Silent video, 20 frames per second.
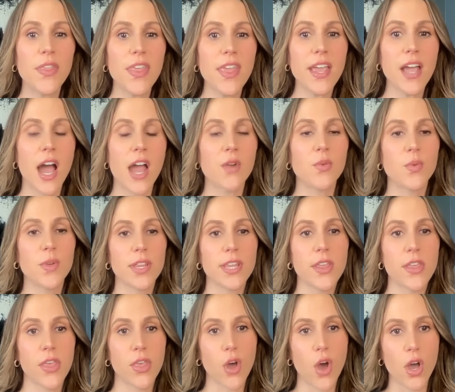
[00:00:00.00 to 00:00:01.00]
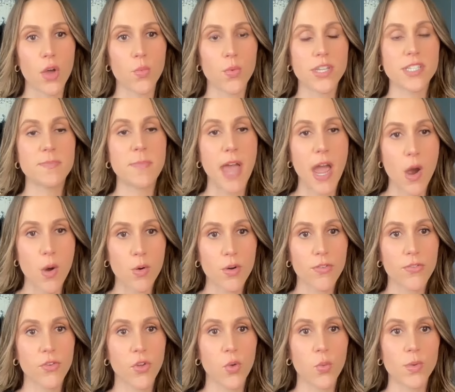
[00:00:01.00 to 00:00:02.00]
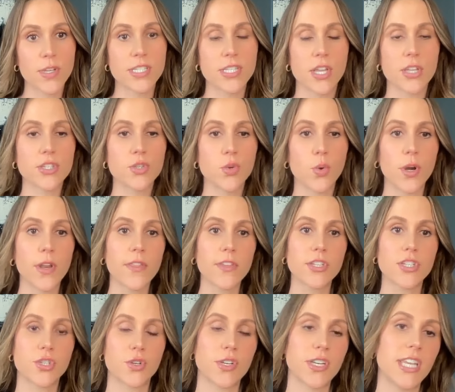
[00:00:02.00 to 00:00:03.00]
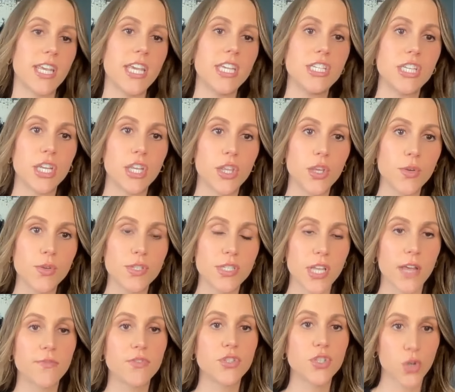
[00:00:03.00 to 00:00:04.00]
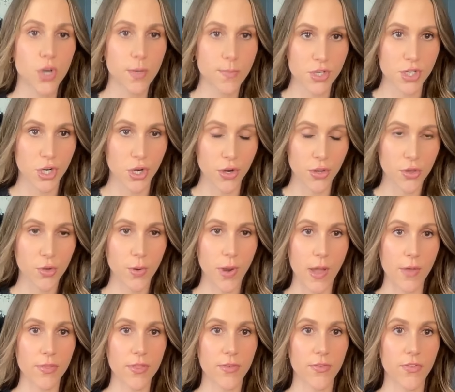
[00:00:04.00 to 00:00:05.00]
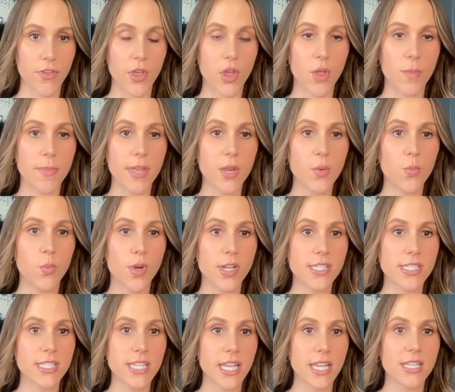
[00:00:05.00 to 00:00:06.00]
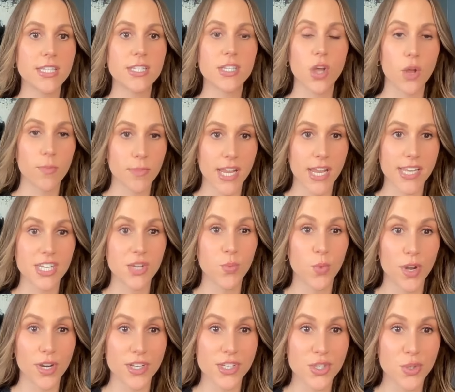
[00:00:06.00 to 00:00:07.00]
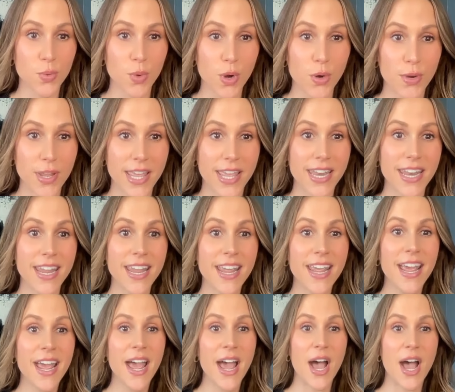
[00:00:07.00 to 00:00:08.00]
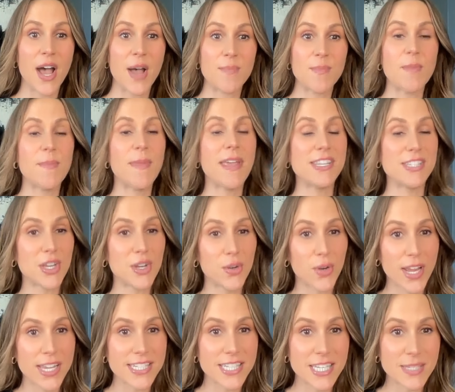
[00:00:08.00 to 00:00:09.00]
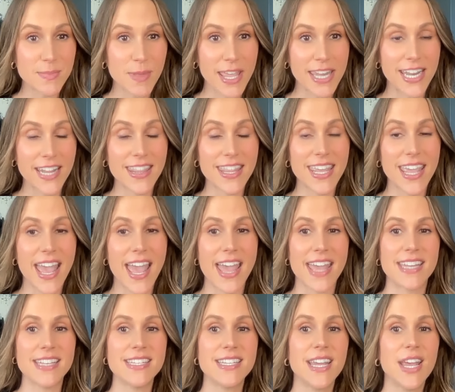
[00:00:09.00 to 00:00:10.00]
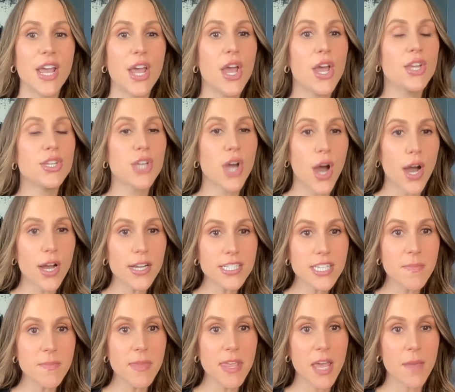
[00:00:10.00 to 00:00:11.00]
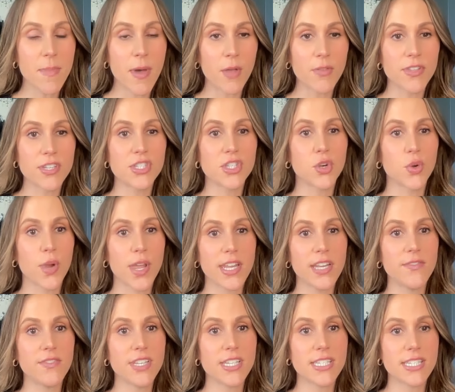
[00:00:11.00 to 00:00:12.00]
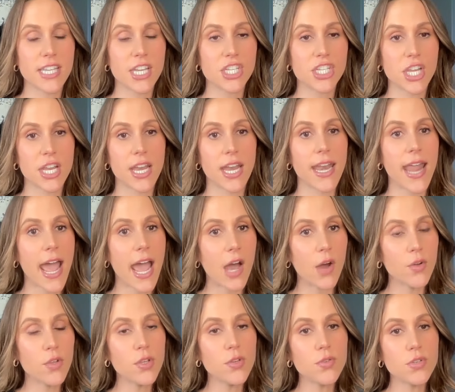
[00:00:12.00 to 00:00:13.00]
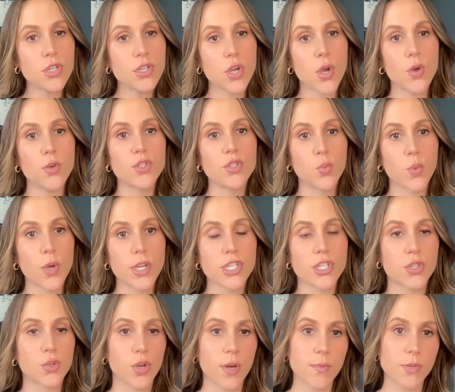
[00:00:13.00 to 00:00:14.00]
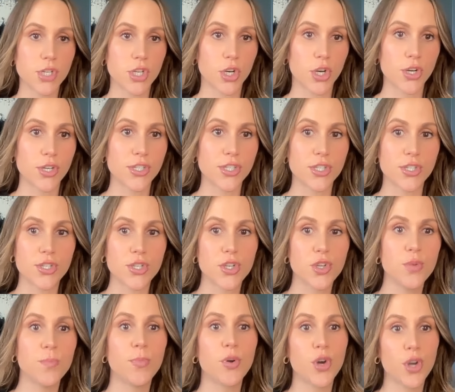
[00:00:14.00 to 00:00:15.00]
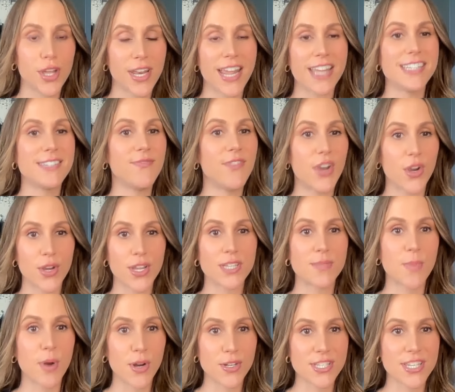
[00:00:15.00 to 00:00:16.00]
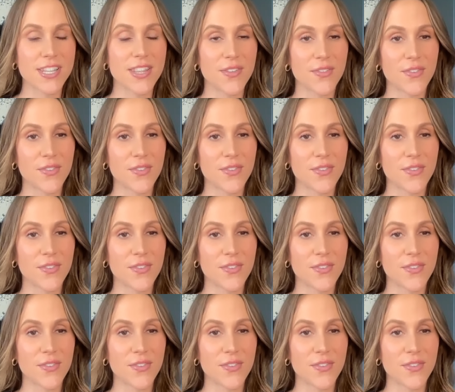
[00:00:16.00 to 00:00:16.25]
thing I really thought was powerful was sort of the strategic use of scripture throughout the film. In one scene, Psalm 91 is quoted. Amazing Grace is played at the end. Talk to me about this creative decision and how you chose which scriptures to put at various parts of the